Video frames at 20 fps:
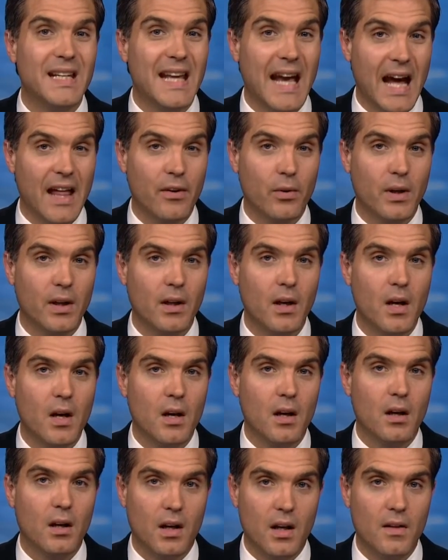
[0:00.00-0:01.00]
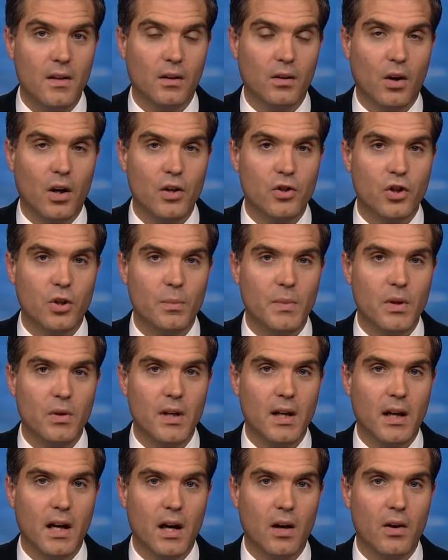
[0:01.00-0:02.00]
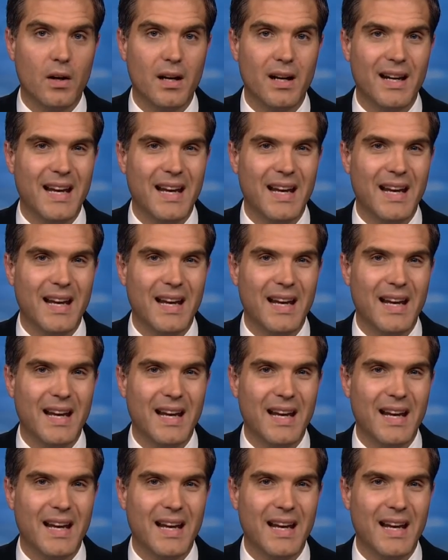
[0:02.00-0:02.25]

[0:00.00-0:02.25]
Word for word: gathering in the larger Munich area.